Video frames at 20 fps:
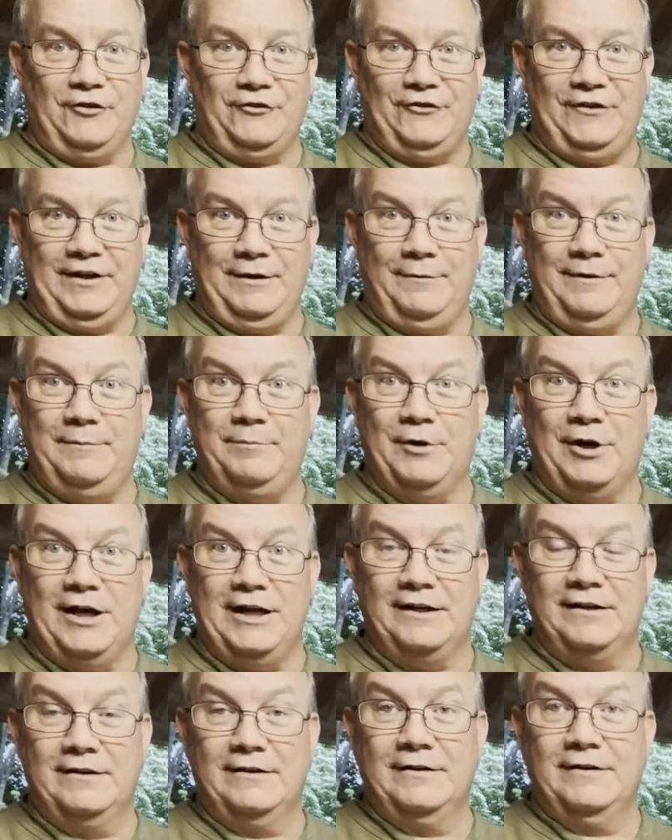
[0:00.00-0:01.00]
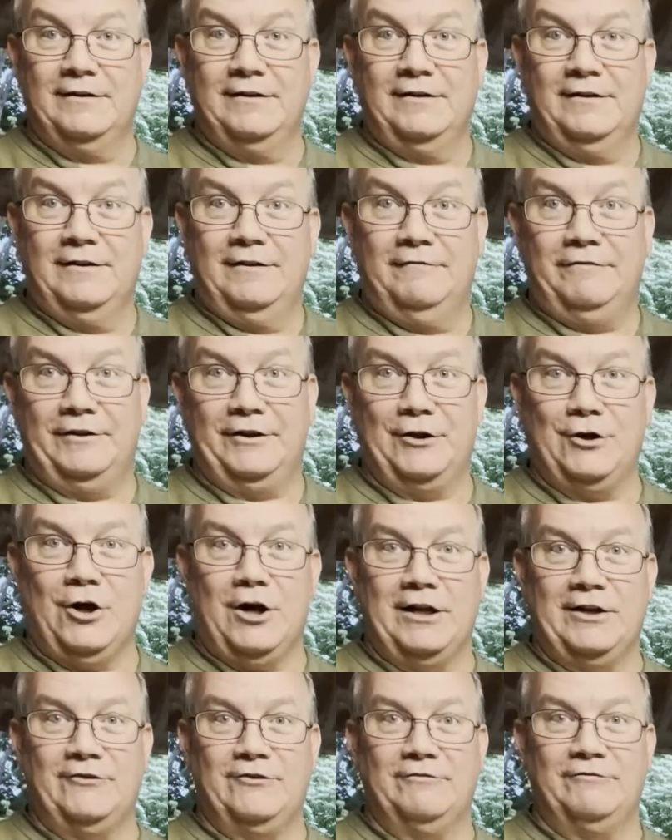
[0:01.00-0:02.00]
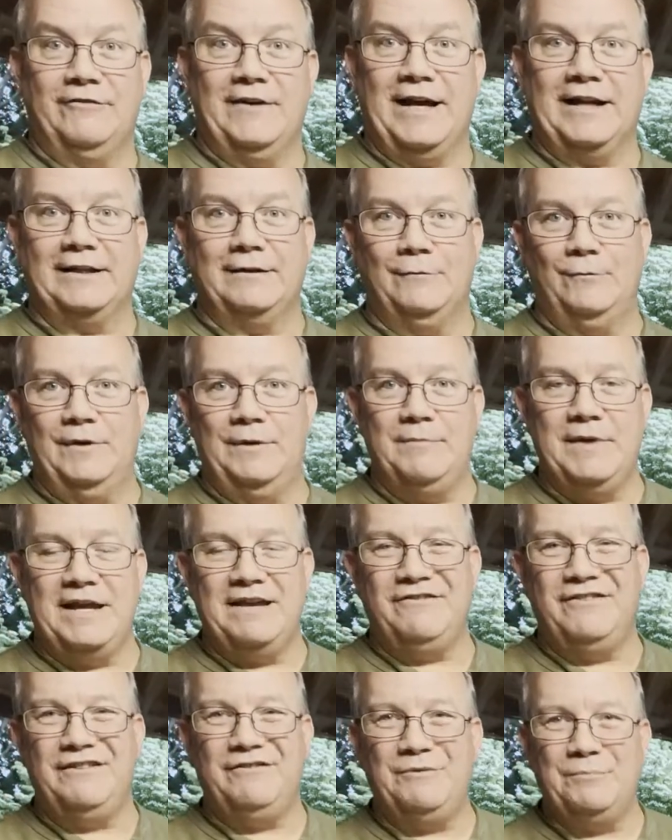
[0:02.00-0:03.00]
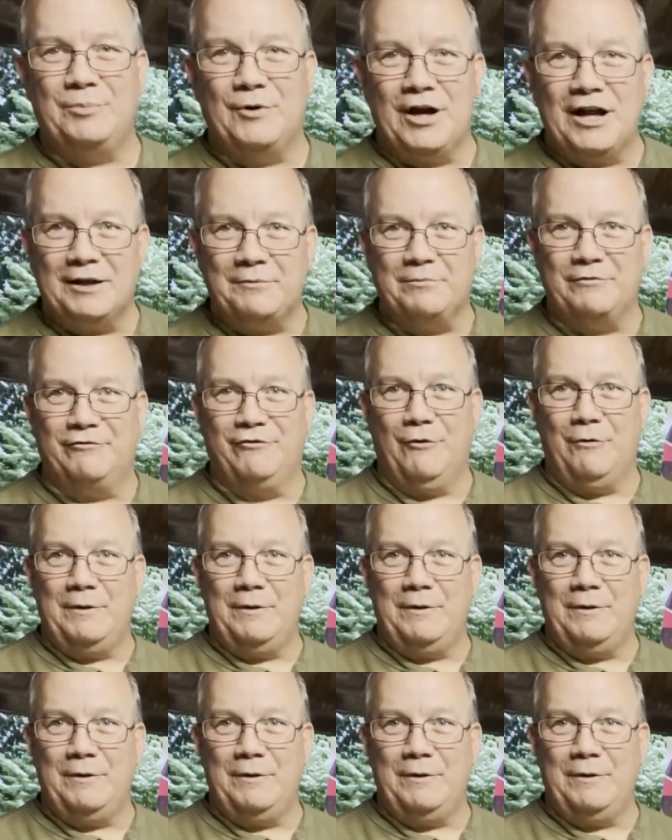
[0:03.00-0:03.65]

thing we bought for the cottage. In fact, we may have even bought it before we